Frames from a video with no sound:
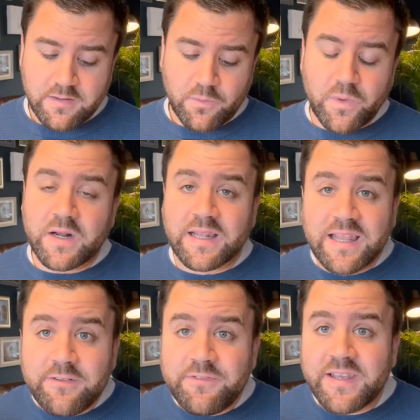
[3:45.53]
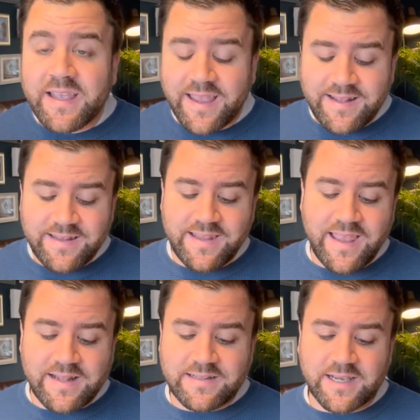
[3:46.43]
We are living in the
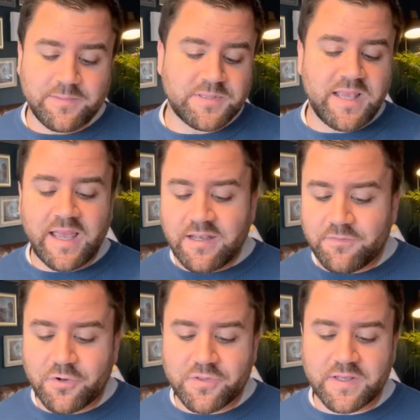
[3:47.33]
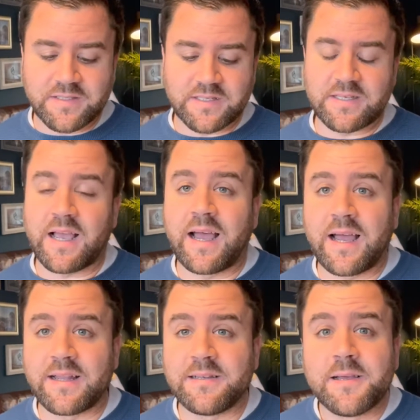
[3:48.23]
end times, the end of all things is at
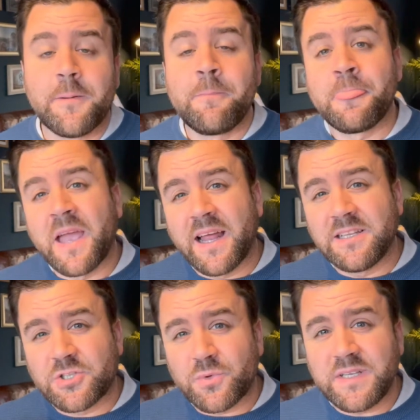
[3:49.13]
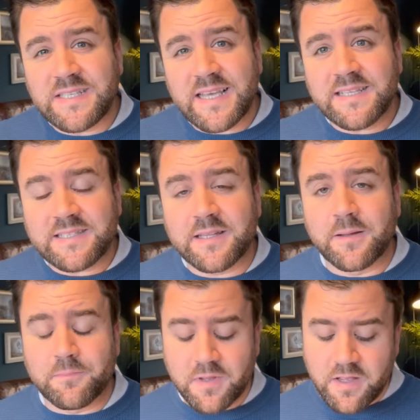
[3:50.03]
hand. And so he says to
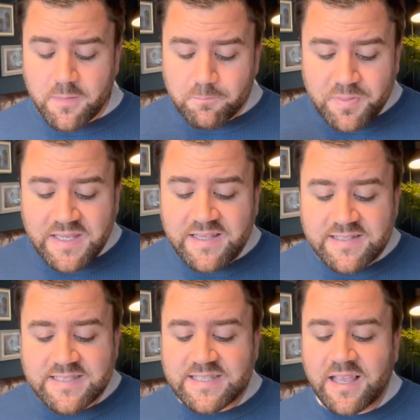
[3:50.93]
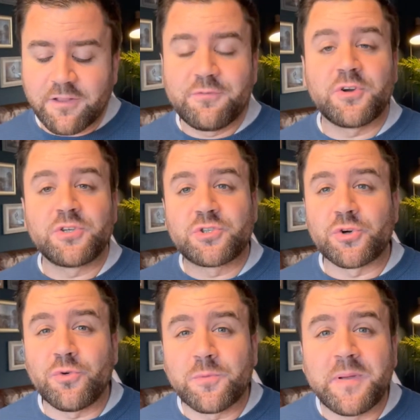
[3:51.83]
them, be self
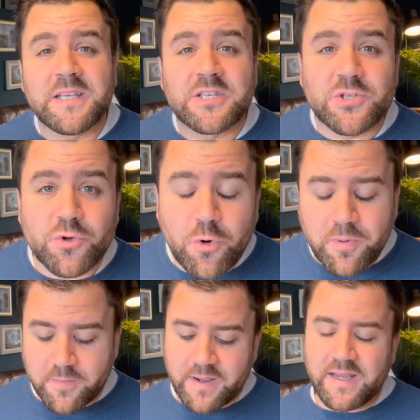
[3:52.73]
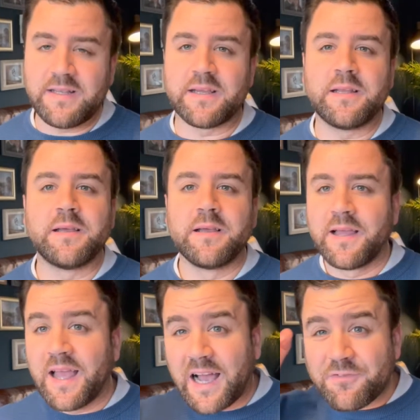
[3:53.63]
controlled, be sober minded,
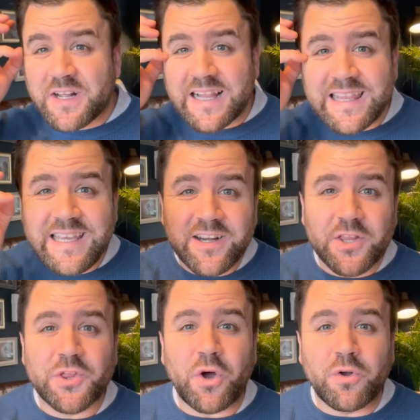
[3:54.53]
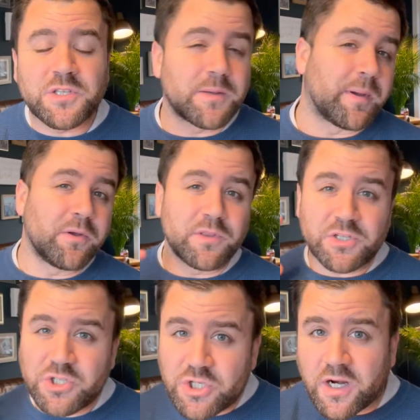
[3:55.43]
have clear thoughts about the
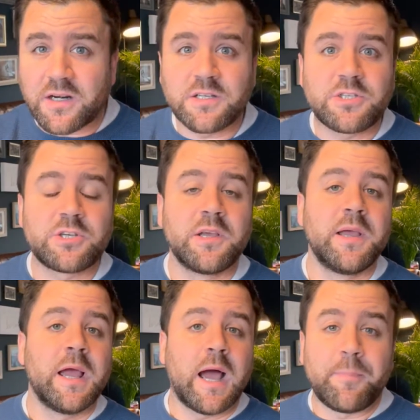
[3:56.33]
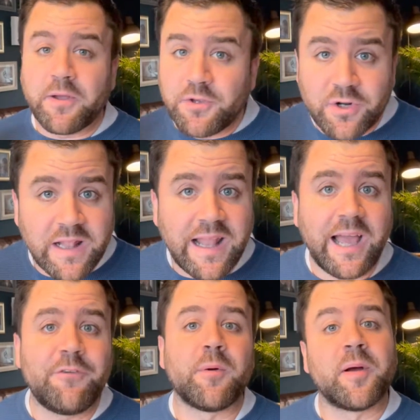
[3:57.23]
church about your
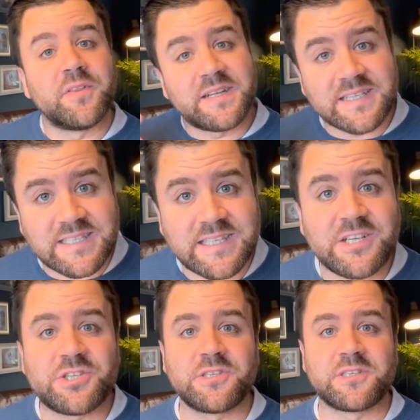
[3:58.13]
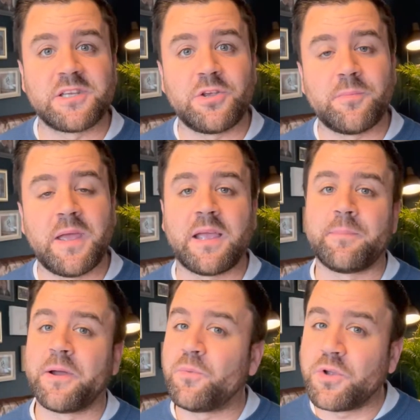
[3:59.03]
life, about the decisions that you make,
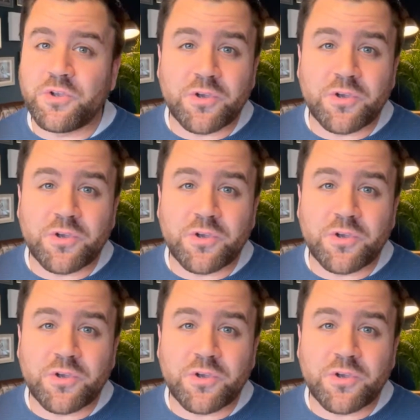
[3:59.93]
about what you